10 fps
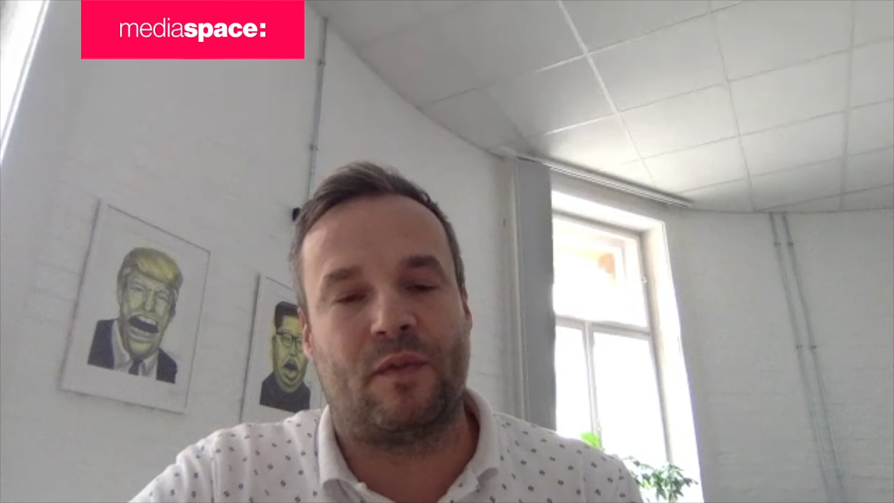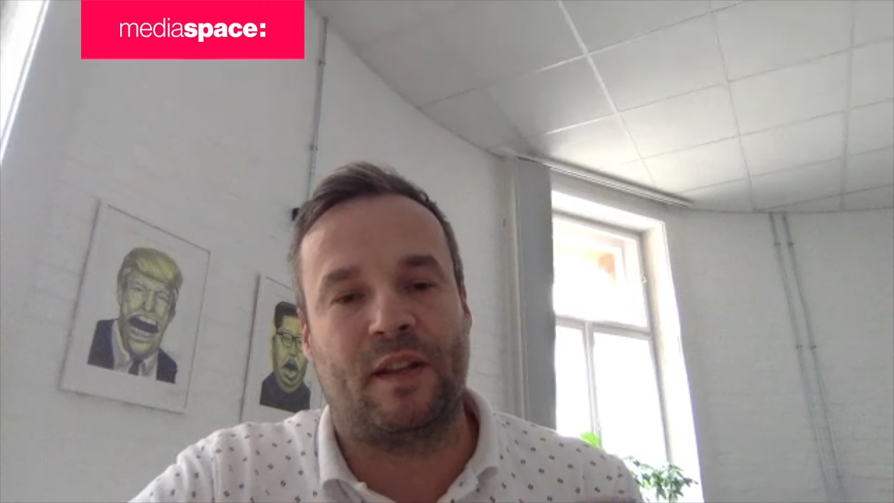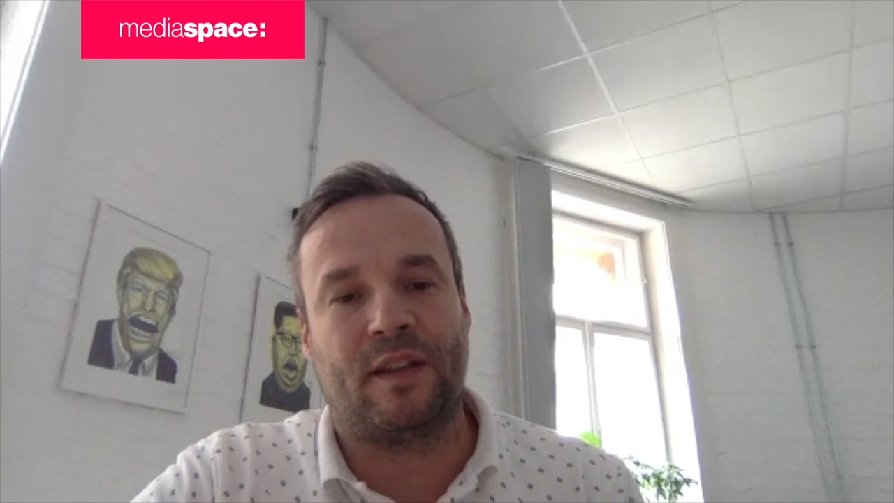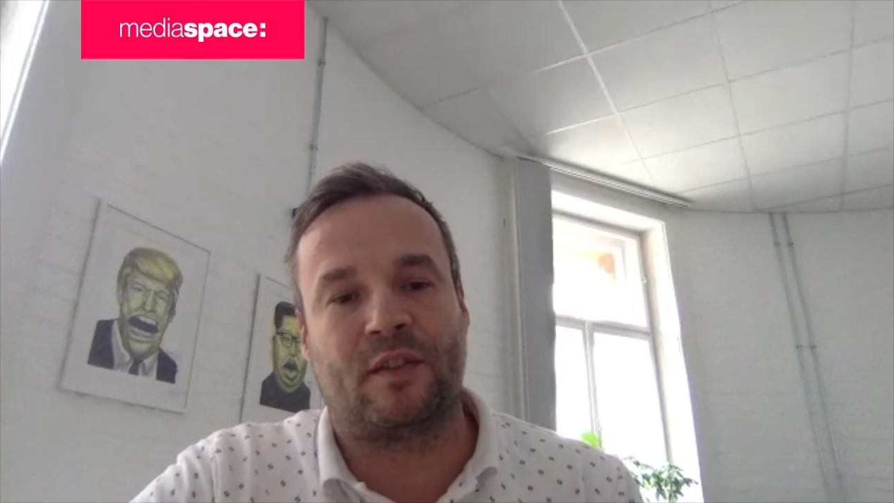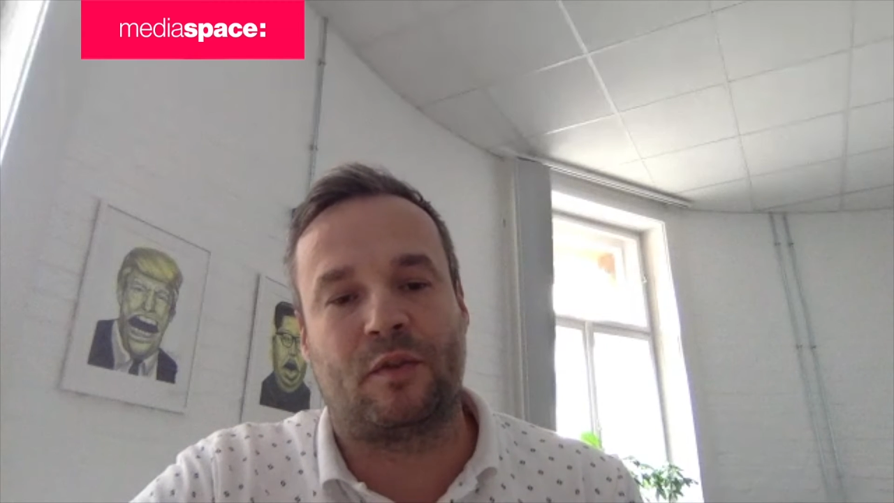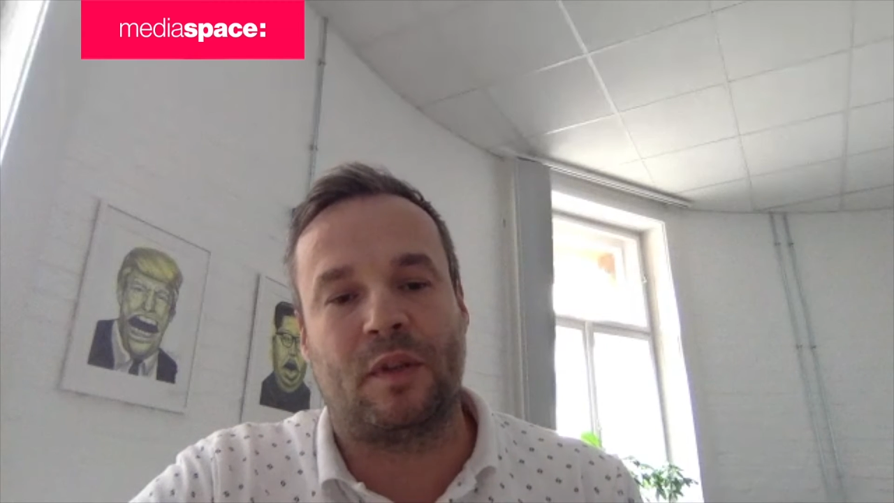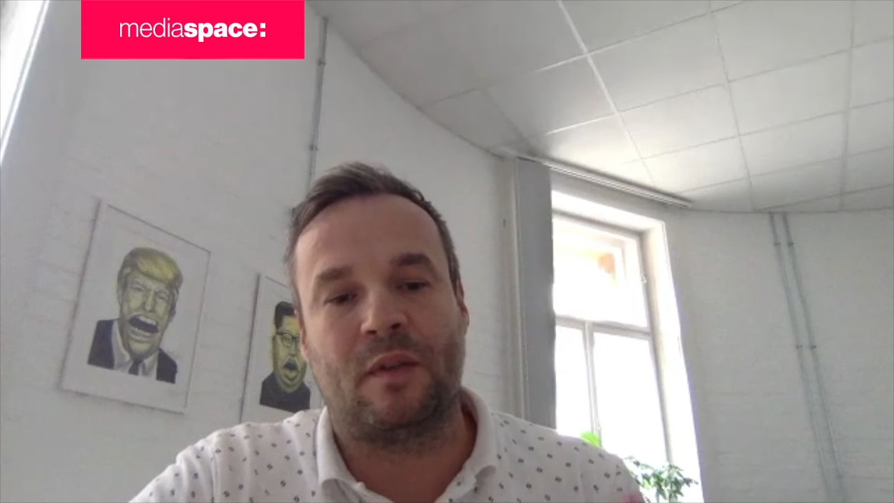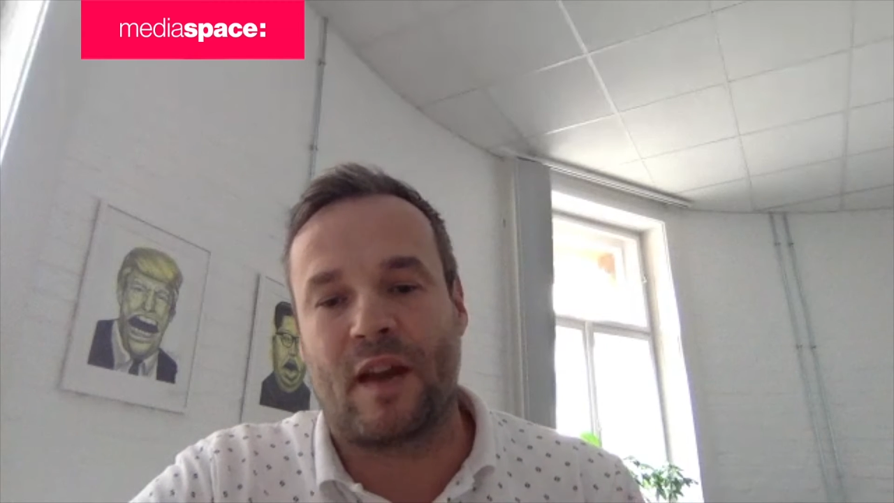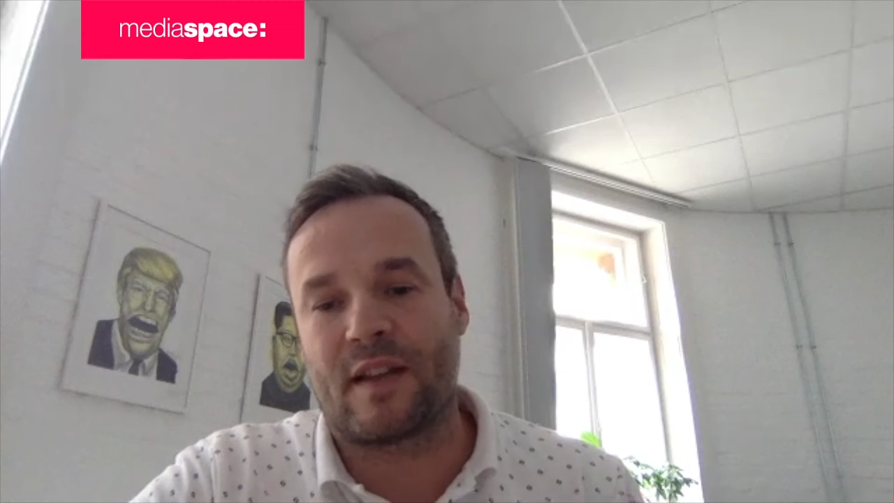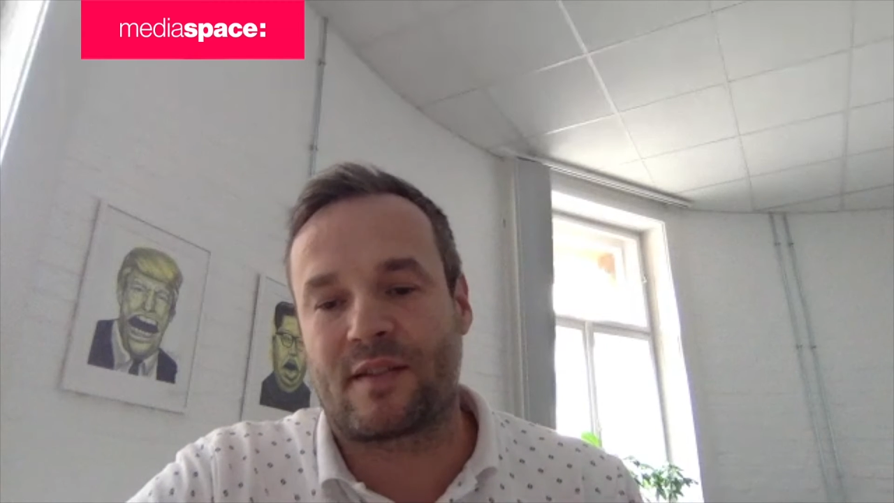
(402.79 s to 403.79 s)
willing to
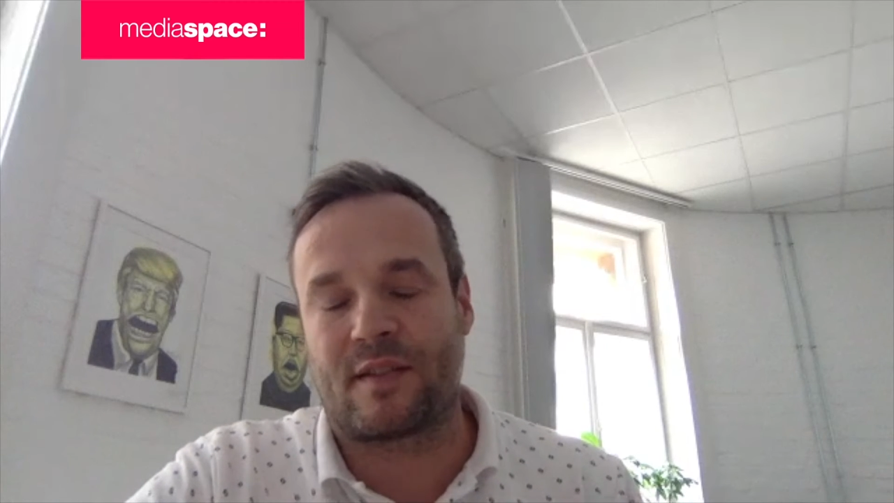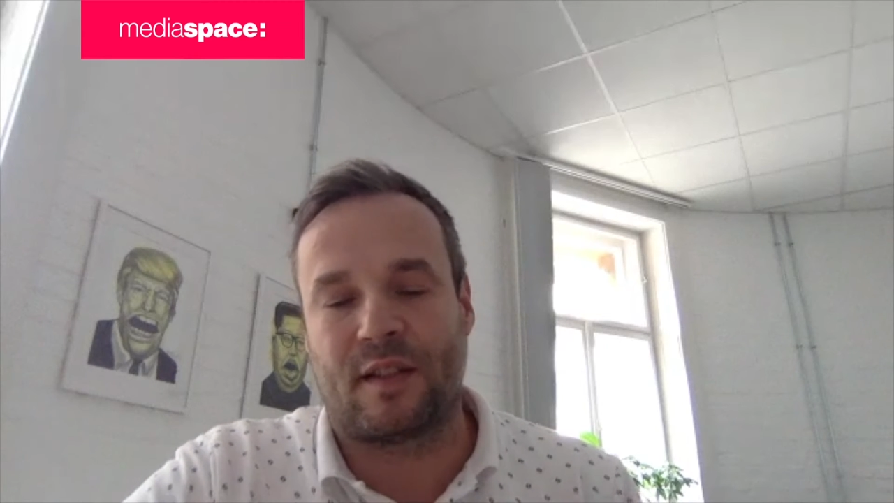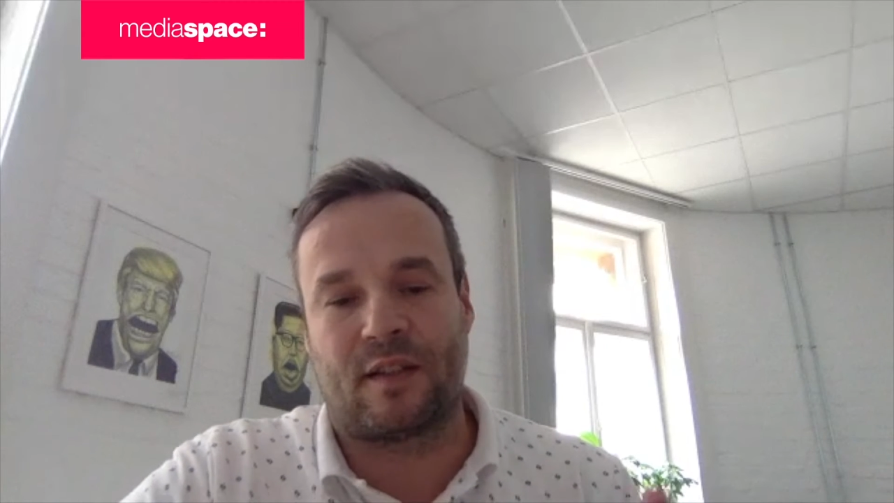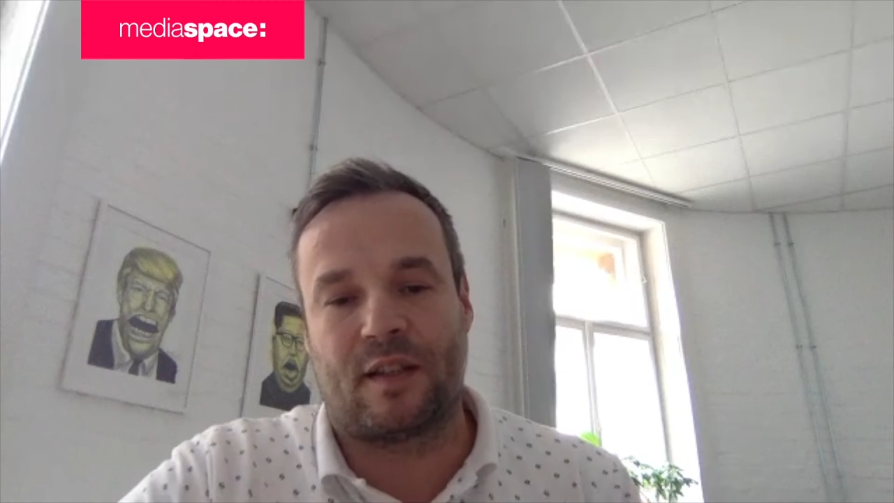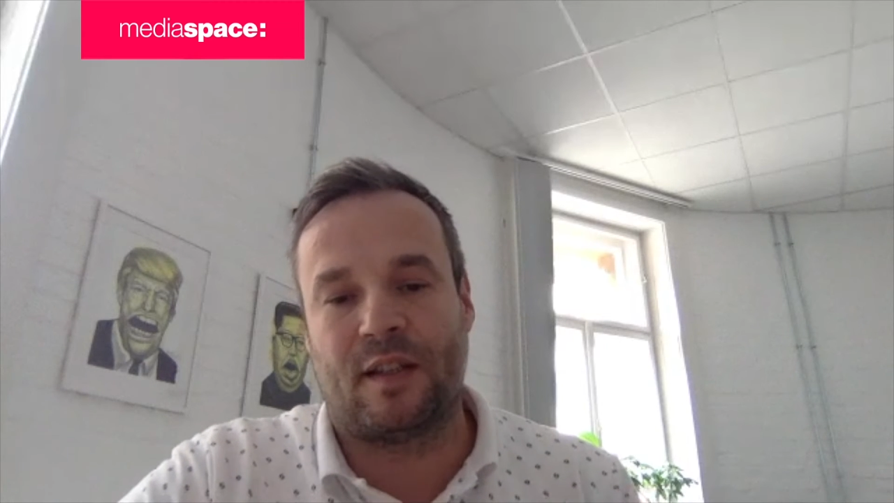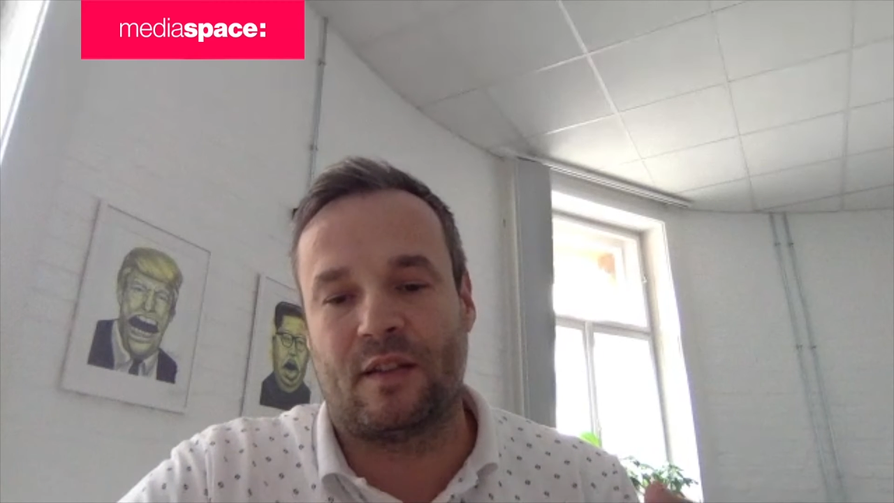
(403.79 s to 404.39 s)
invest in a